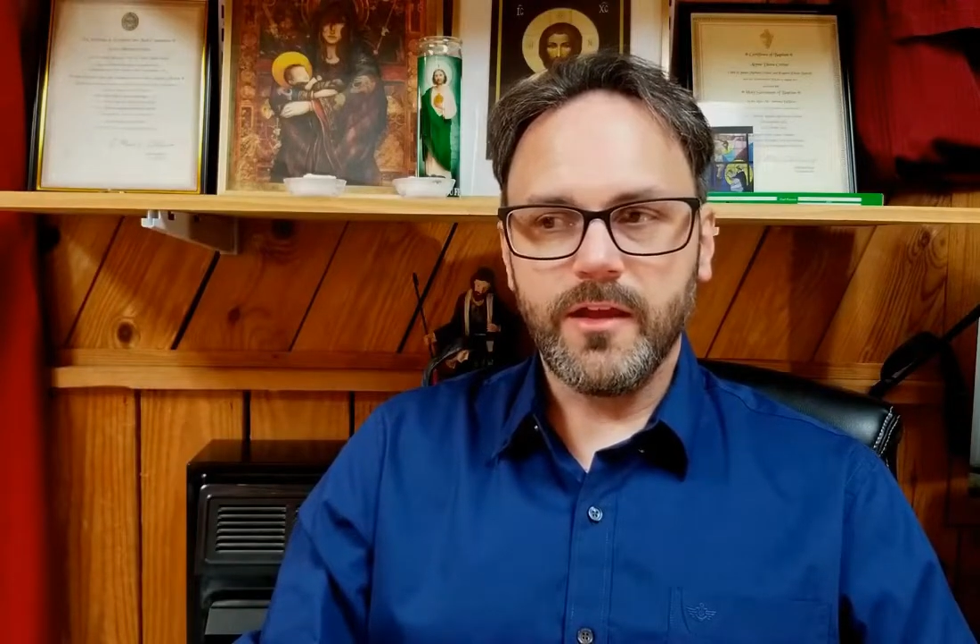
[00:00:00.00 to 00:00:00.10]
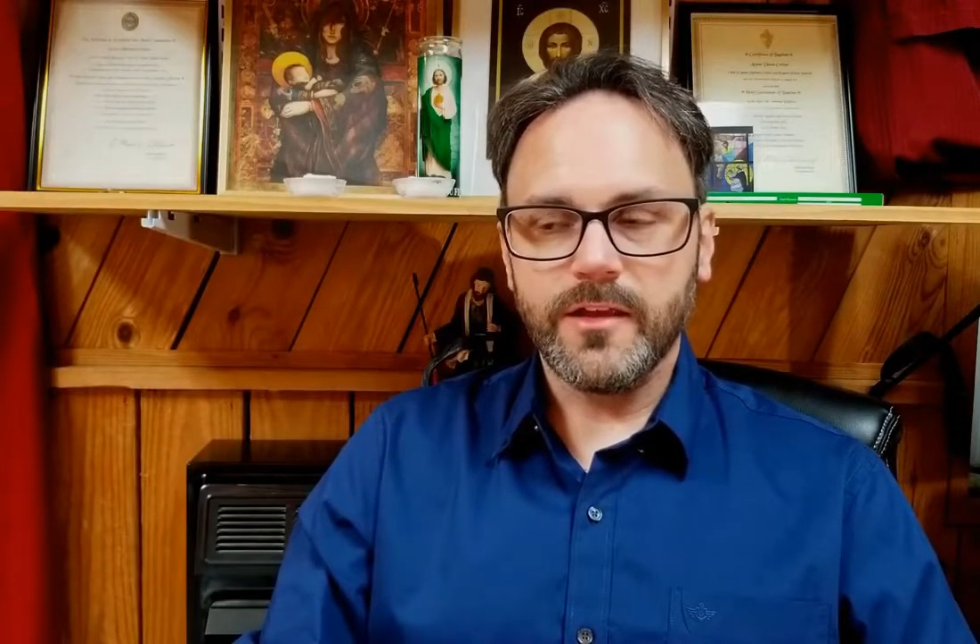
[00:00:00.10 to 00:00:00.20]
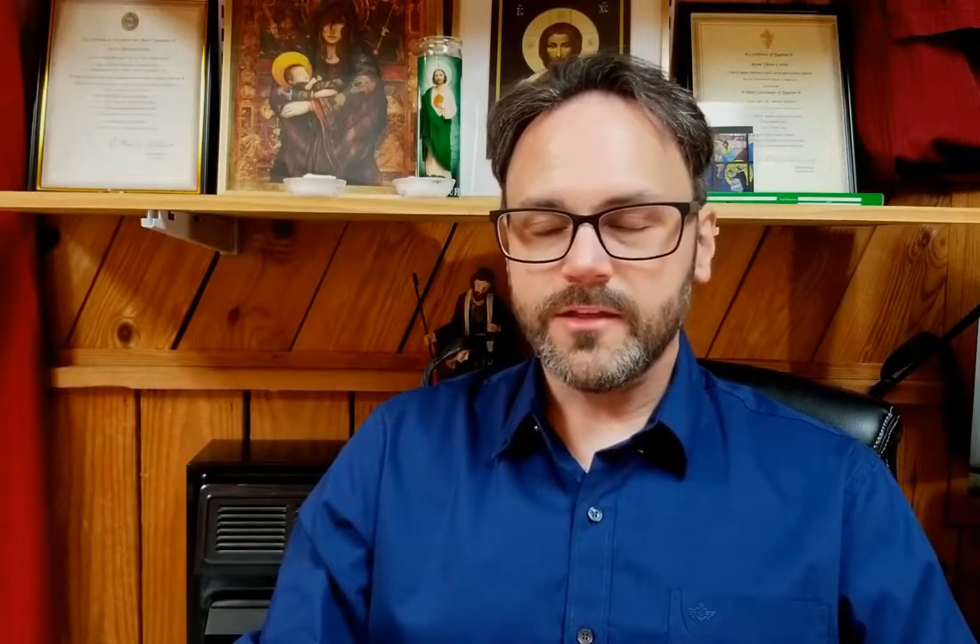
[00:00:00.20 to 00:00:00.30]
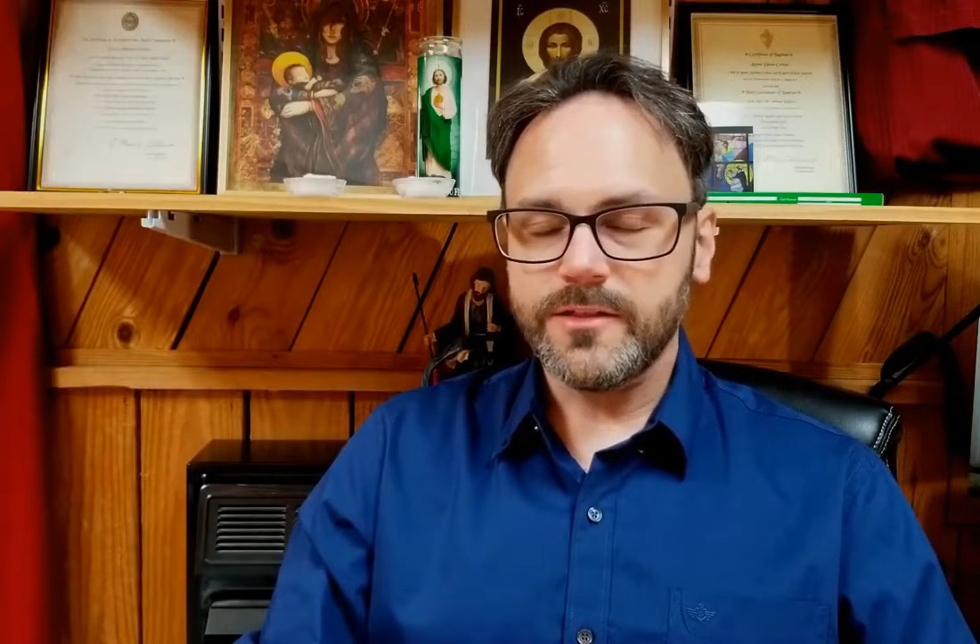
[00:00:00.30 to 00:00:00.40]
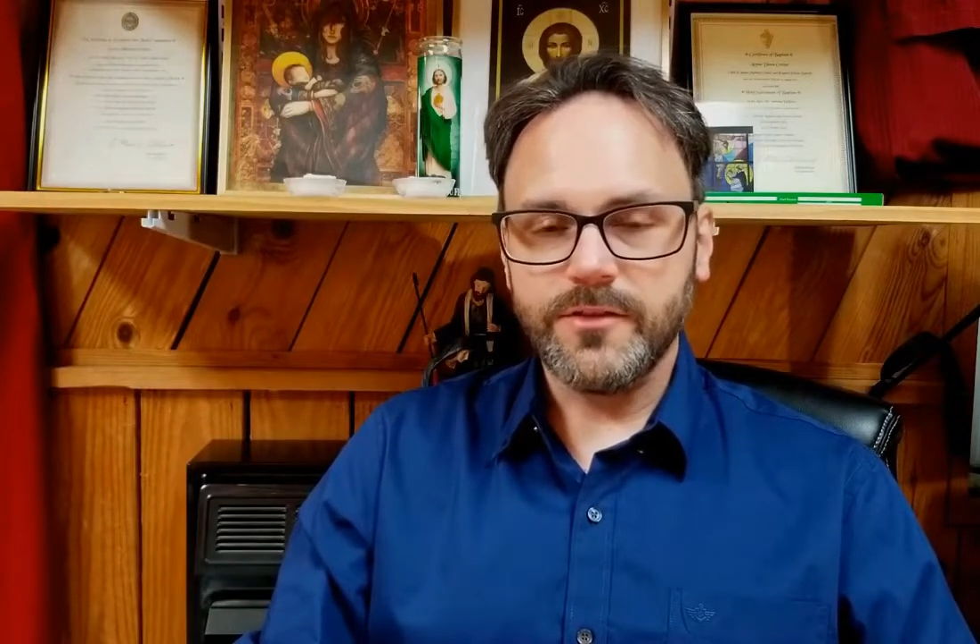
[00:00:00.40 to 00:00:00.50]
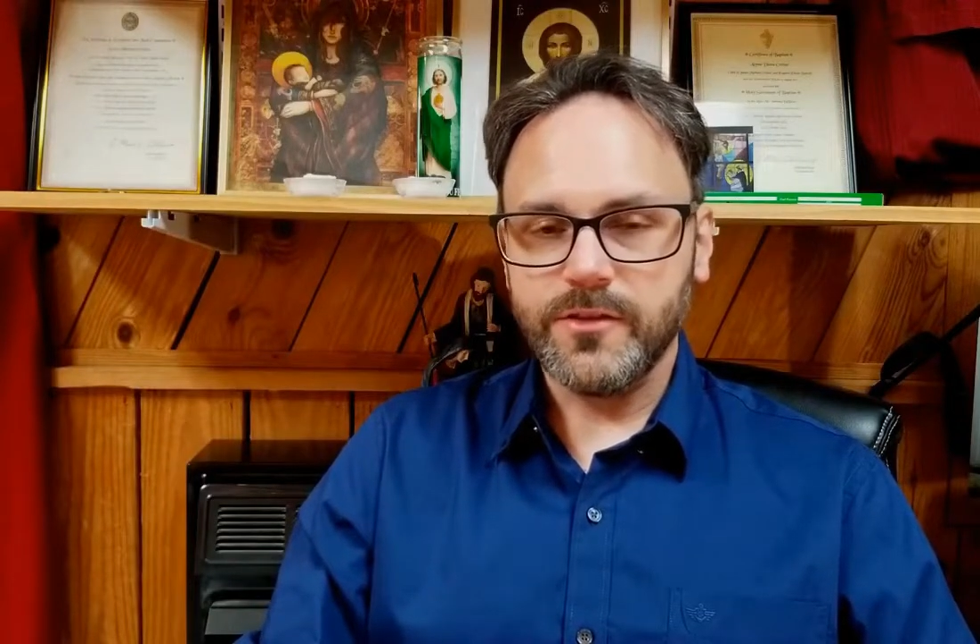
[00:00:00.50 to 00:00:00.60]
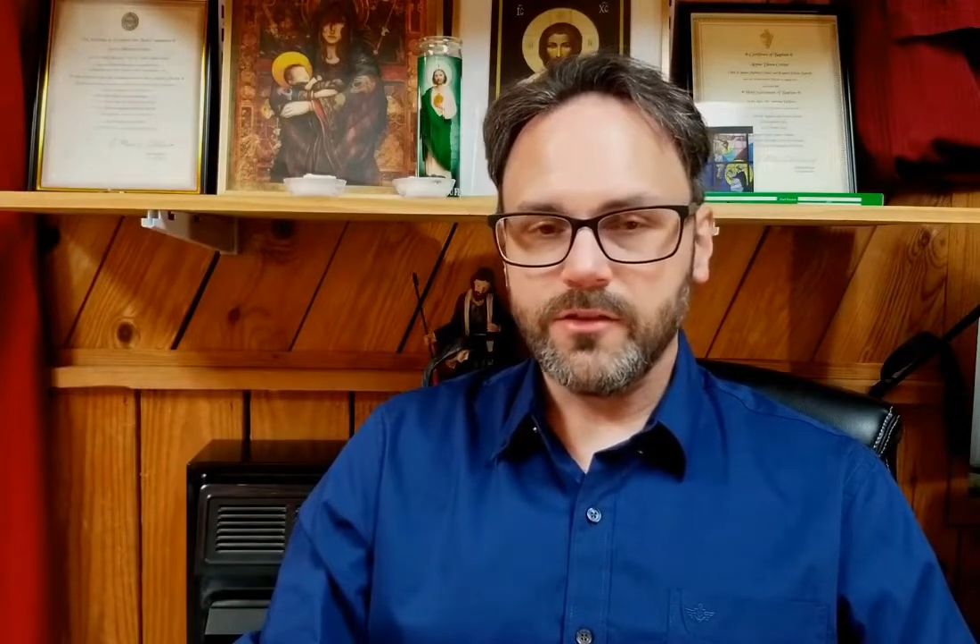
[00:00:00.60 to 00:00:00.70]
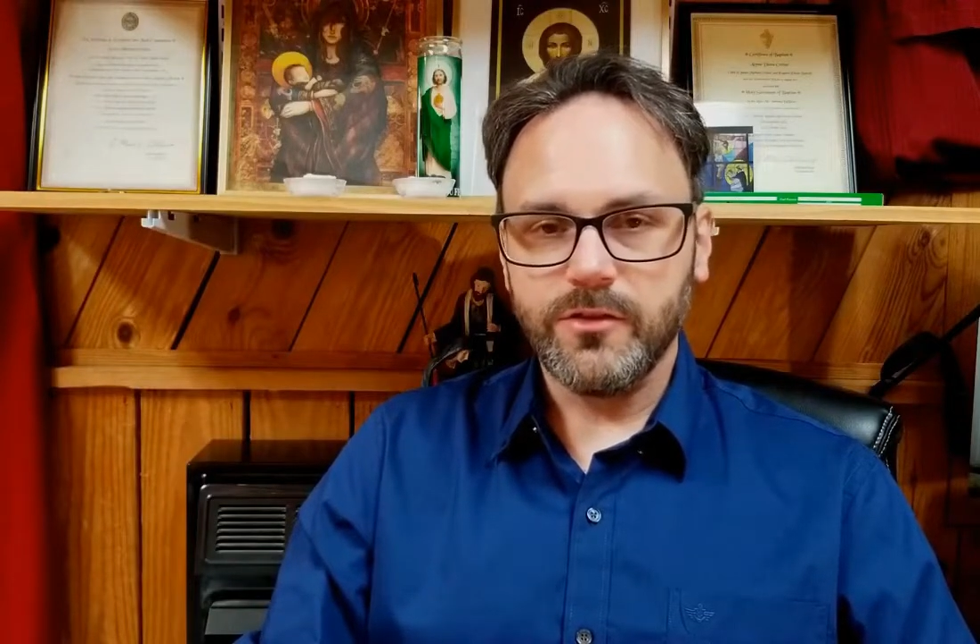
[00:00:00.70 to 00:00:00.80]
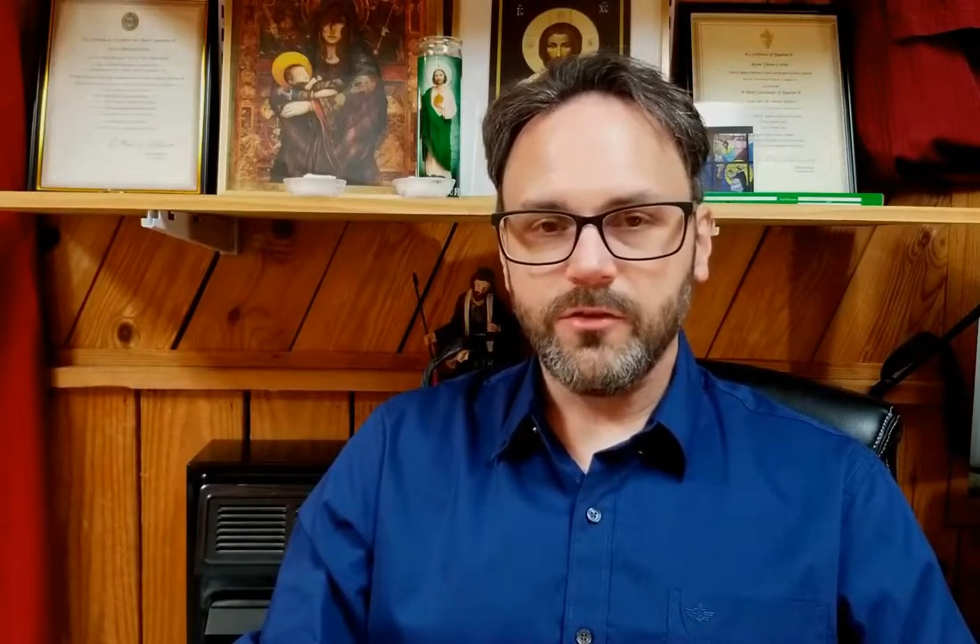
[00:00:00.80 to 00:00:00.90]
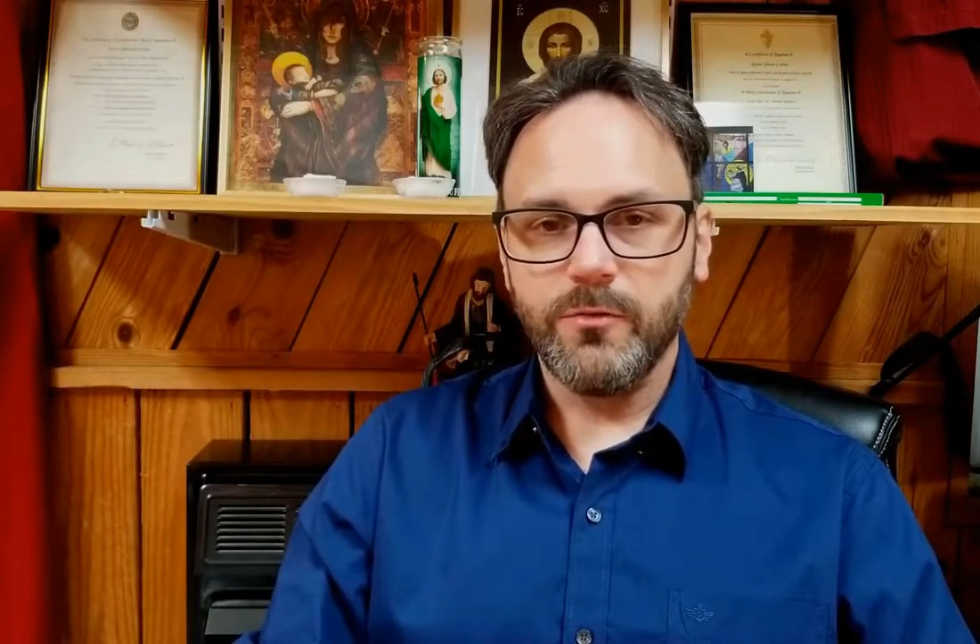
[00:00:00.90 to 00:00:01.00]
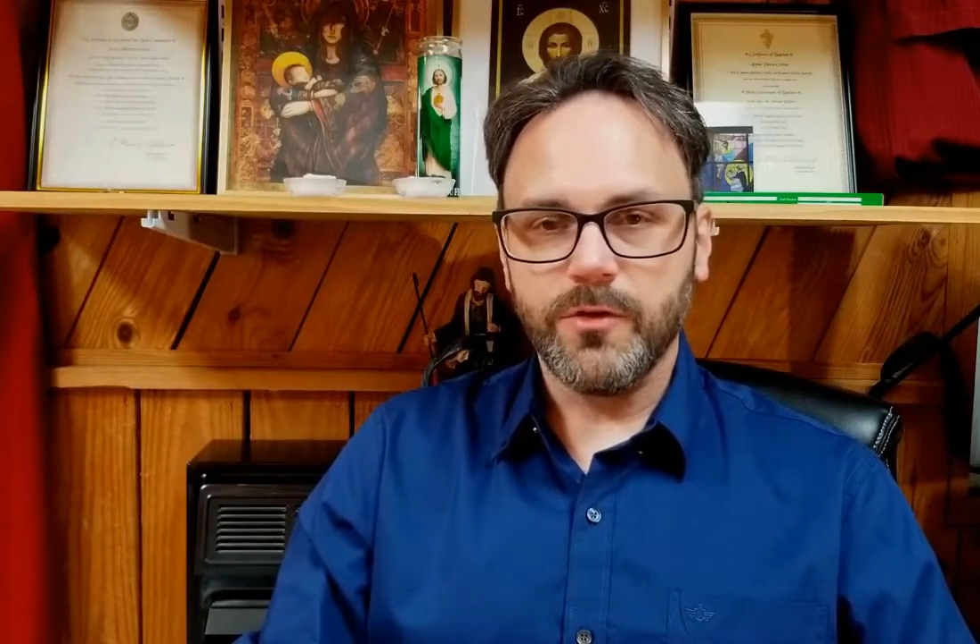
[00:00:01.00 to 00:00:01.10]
it has nothing to do